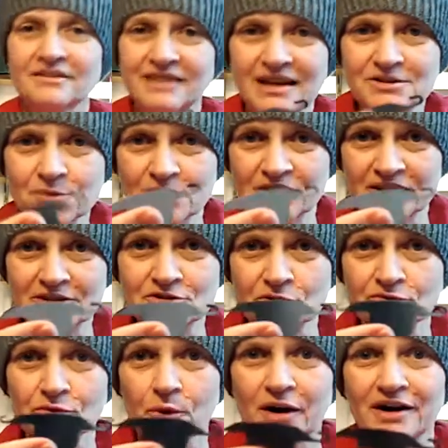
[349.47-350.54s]
That's what these
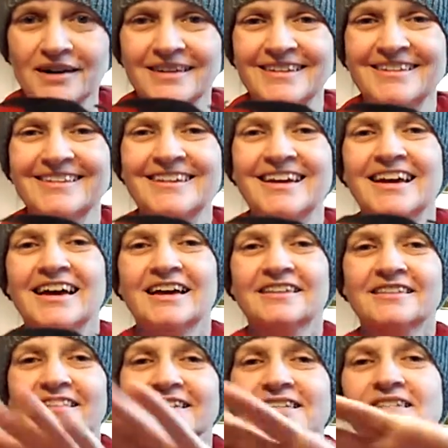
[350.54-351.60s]
are for.
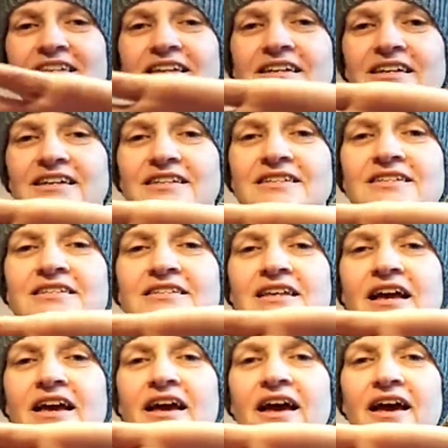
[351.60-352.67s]
This is
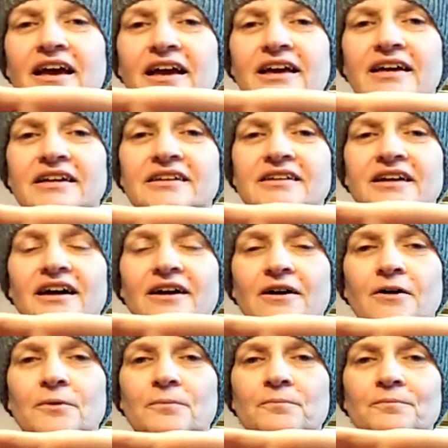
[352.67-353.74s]
a
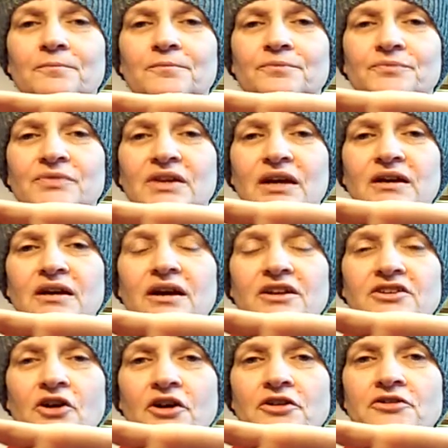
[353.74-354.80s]

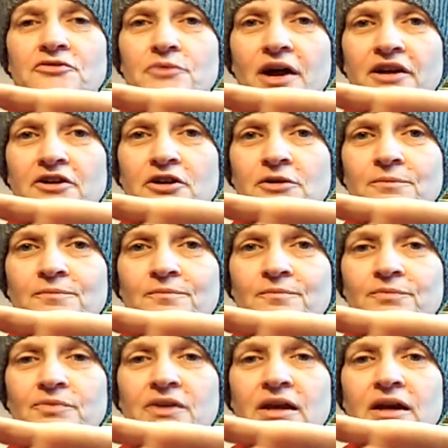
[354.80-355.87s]
yarn threader.
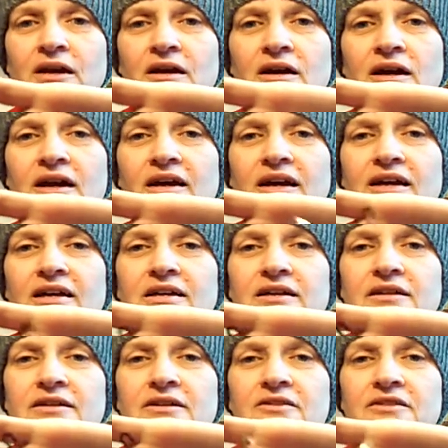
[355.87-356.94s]

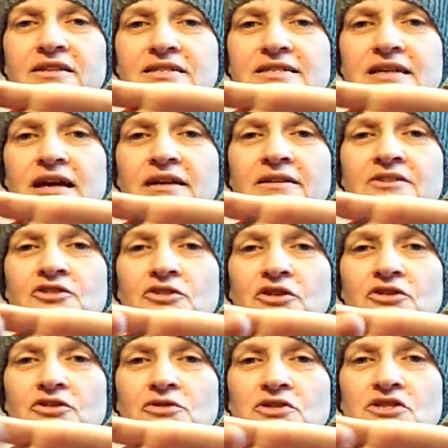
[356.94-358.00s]
And this end, you
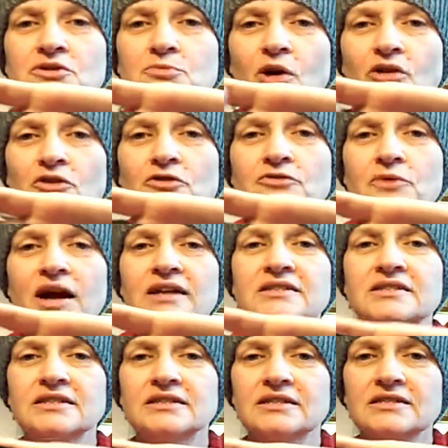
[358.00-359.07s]
can use smaller
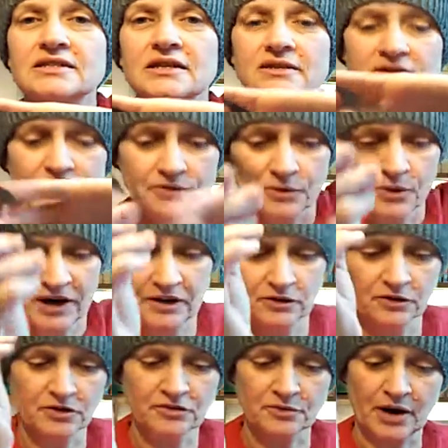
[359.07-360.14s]
threads, and this end for
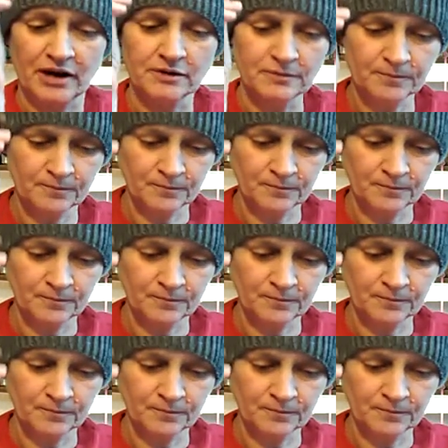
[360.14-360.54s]
regular thread.